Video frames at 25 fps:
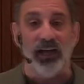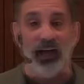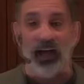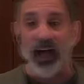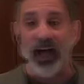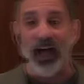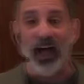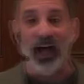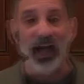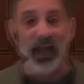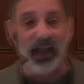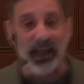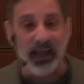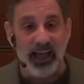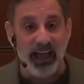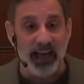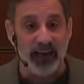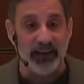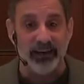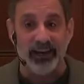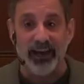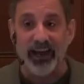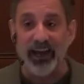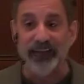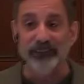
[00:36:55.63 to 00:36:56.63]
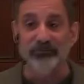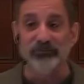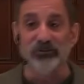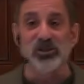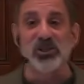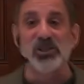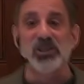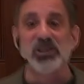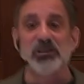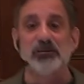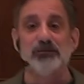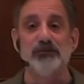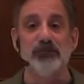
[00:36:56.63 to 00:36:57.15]
I, I, I,
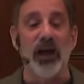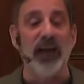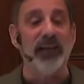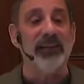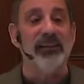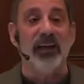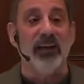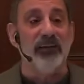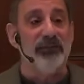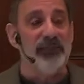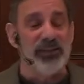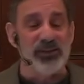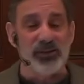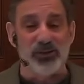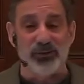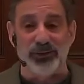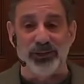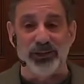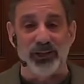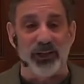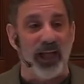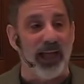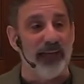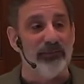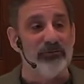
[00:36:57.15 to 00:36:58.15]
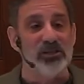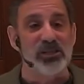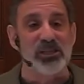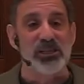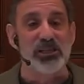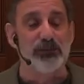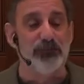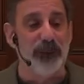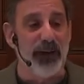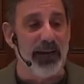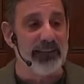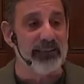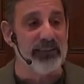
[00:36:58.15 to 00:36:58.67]
res, I love Israel. I
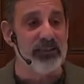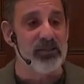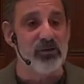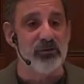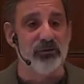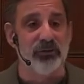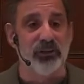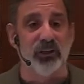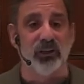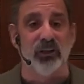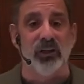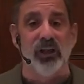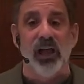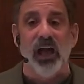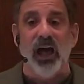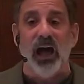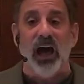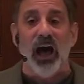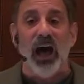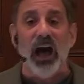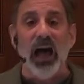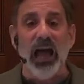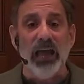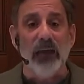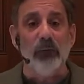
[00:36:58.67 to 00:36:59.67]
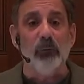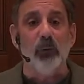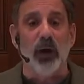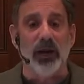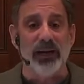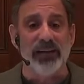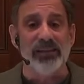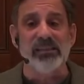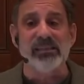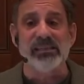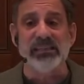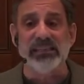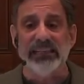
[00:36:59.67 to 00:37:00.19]
respect Israel. I
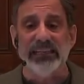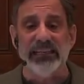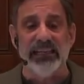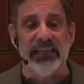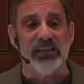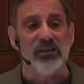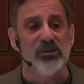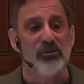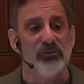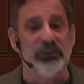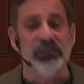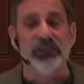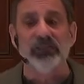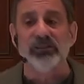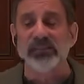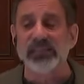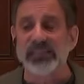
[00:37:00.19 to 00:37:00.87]
want to see Israel